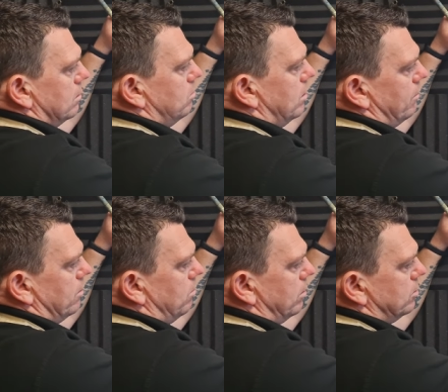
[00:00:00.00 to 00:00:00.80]
Whatever
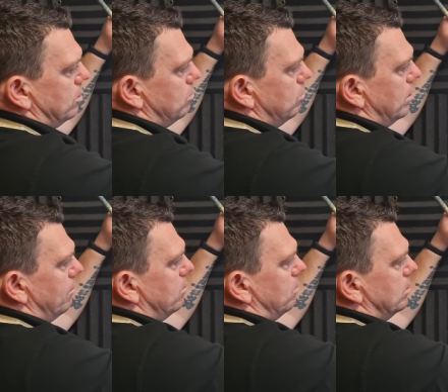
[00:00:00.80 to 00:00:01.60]
they want to do.
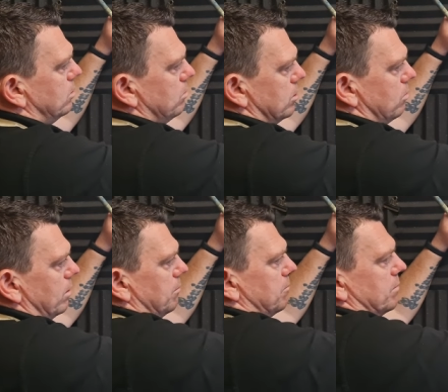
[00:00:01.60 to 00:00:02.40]
Whatever they want to do, they do
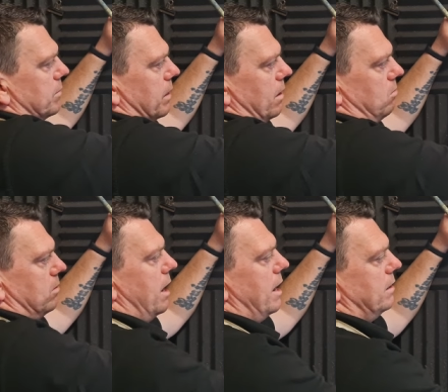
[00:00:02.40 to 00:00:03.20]
it.
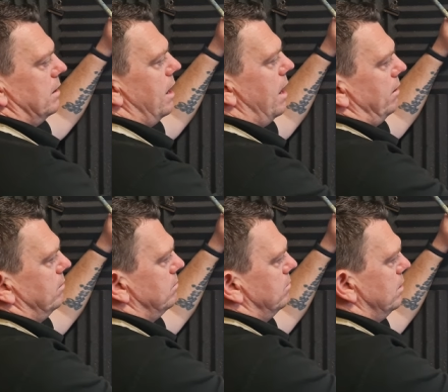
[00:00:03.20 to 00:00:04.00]
Okay, there
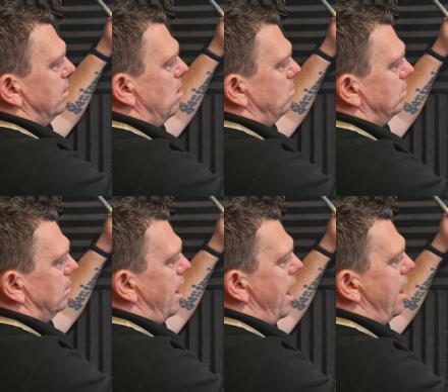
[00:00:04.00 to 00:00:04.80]
we go.
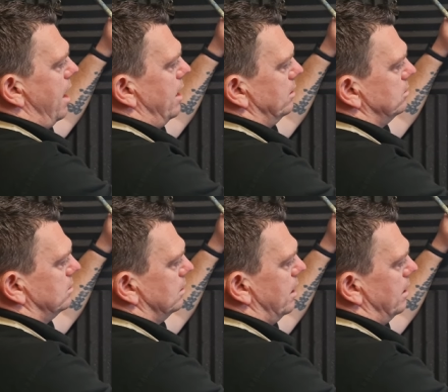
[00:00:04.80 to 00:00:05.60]
And
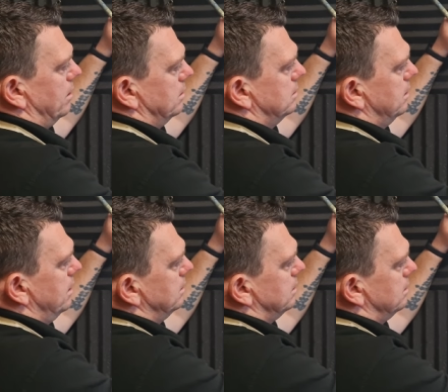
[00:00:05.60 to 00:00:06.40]
just again,
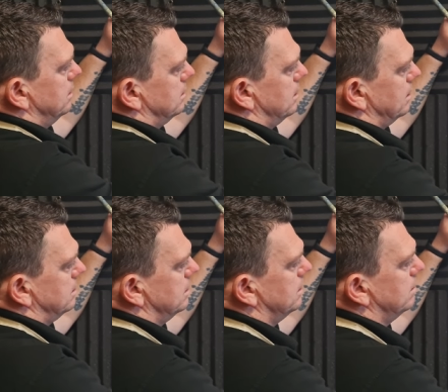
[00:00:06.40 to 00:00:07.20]
tease this into that
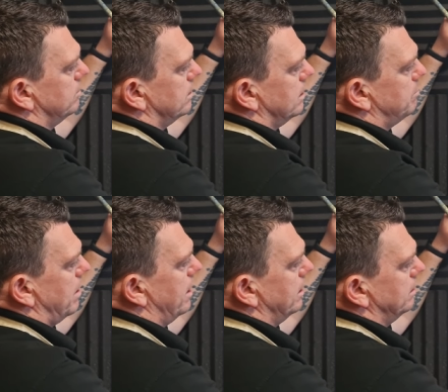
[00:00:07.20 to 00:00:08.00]
silvery
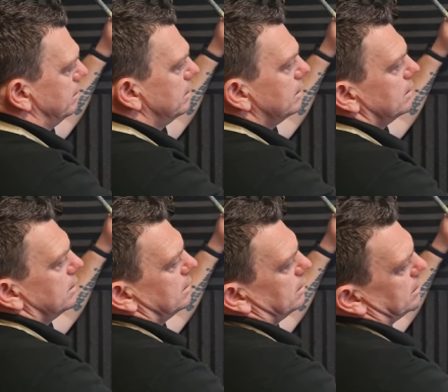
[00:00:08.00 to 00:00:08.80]
paint.
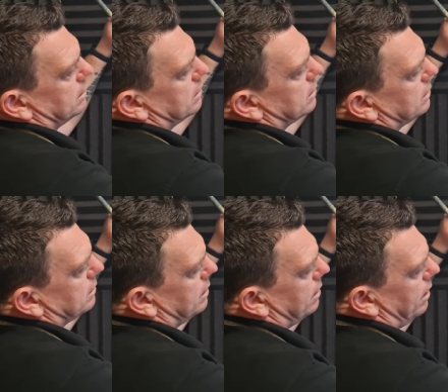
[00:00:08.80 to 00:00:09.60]

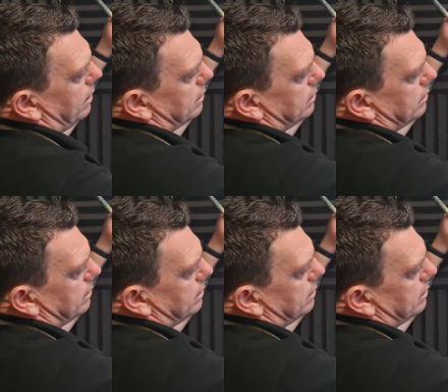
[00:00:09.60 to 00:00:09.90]
Yeah.